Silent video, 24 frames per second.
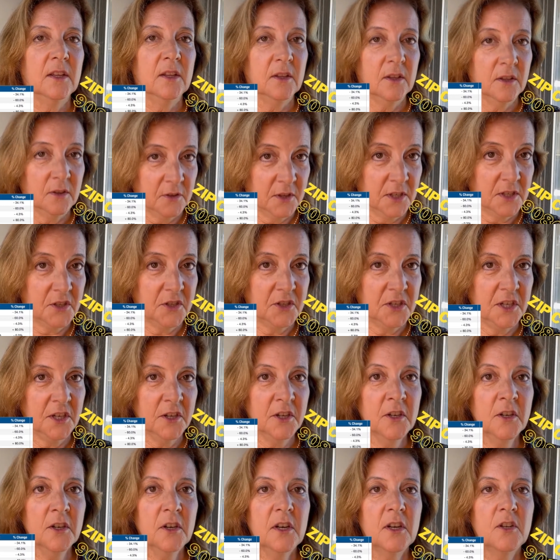This
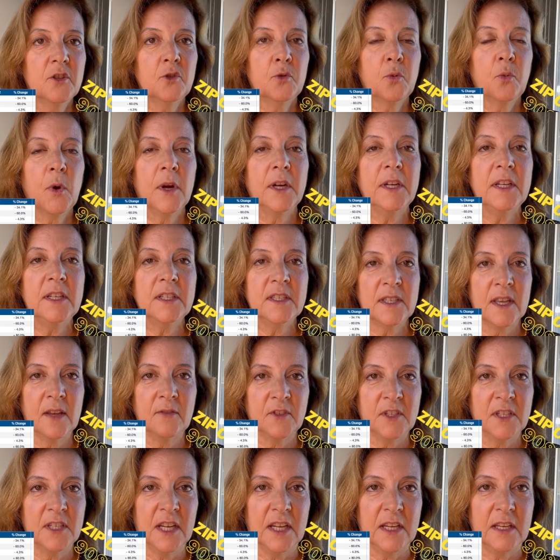year,
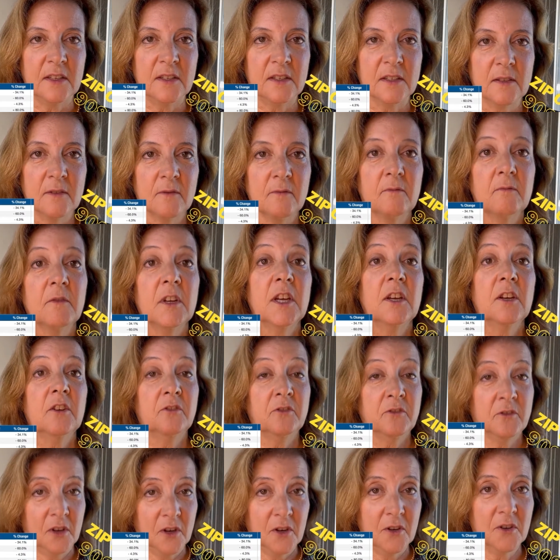27 days.
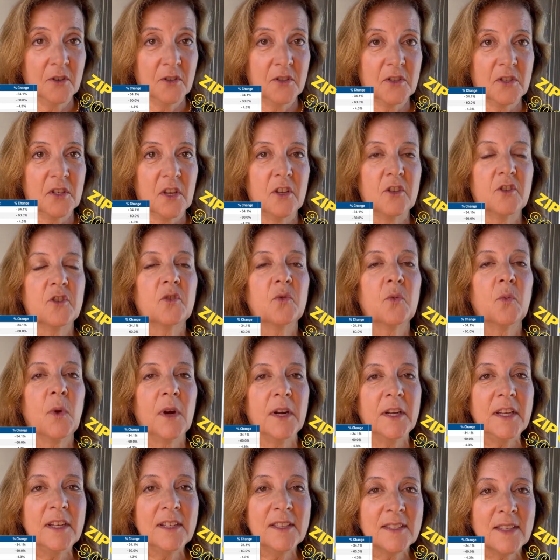Folks,
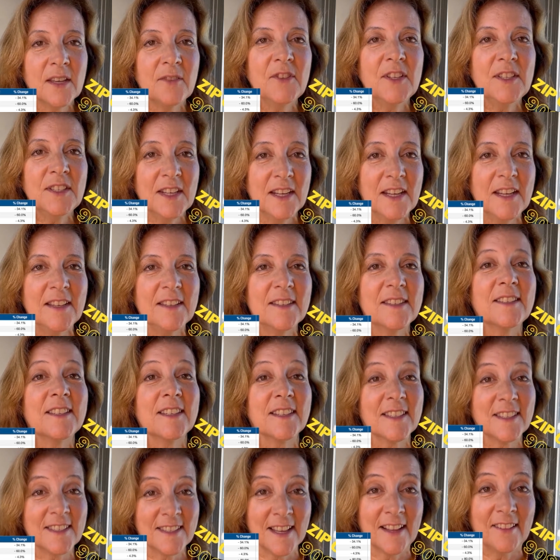27 days to
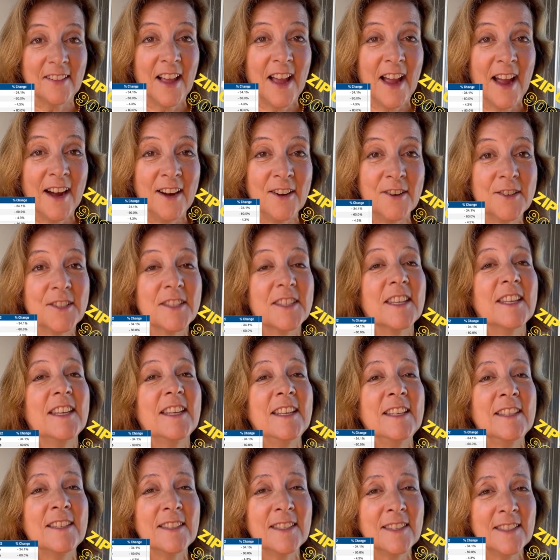sell a house
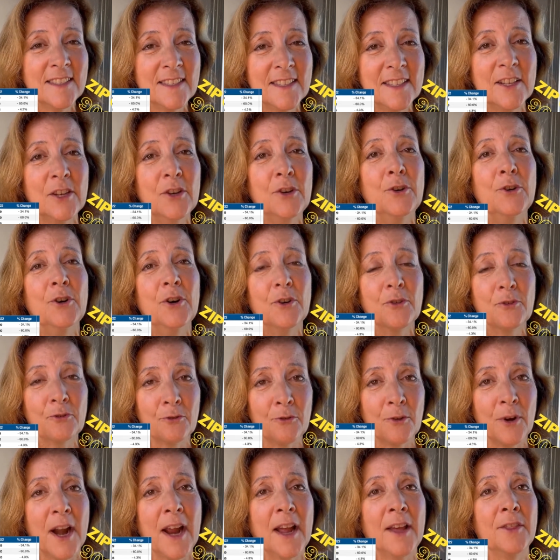is still
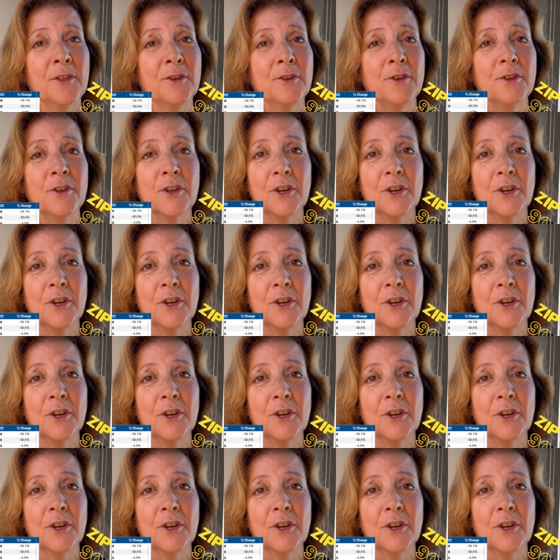rather